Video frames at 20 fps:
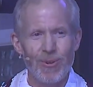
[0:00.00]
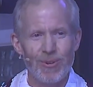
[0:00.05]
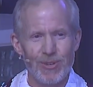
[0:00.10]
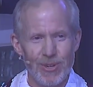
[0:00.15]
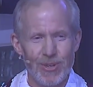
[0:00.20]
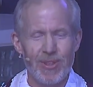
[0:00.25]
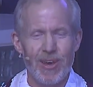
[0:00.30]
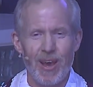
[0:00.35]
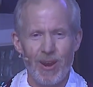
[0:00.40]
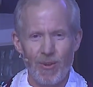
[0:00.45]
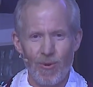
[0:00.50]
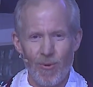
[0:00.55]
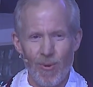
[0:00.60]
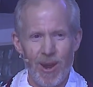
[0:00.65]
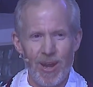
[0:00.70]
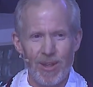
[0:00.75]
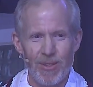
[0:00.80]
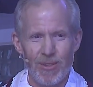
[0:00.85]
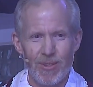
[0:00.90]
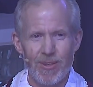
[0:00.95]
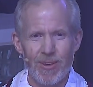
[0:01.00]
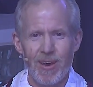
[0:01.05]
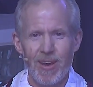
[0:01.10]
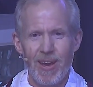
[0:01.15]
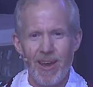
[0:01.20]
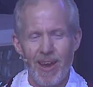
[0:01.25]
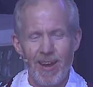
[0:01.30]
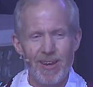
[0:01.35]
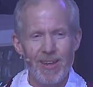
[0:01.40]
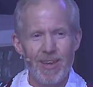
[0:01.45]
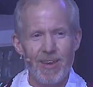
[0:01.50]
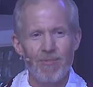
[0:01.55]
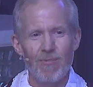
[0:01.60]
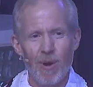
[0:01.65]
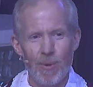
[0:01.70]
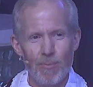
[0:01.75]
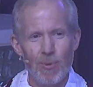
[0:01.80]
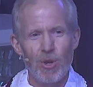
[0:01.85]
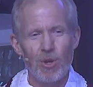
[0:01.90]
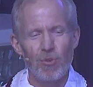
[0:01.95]
to that grace and give
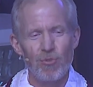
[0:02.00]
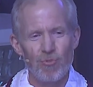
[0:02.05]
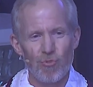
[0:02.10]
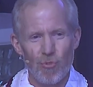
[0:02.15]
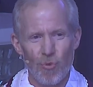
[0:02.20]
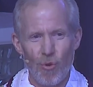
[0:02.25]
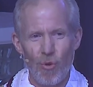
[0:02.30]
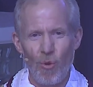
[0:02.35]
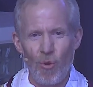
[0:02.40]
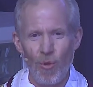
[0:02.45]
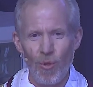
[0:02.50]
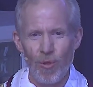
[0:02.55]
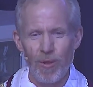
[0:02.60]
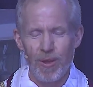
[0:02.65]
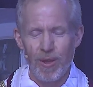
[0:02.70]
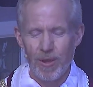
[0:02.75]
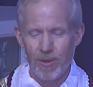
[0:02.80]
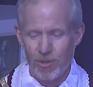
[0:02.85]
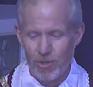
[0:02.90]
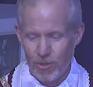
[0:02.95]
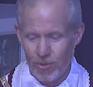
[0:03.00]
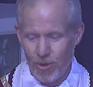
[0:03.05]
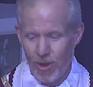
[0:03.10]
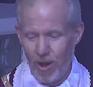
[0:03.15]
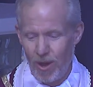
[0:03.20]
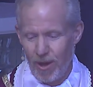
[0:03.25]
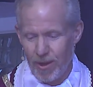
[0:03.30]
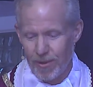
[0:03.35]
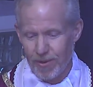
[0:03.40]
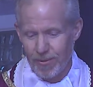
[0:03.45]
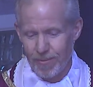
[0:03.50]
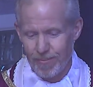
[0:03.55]
up control to God.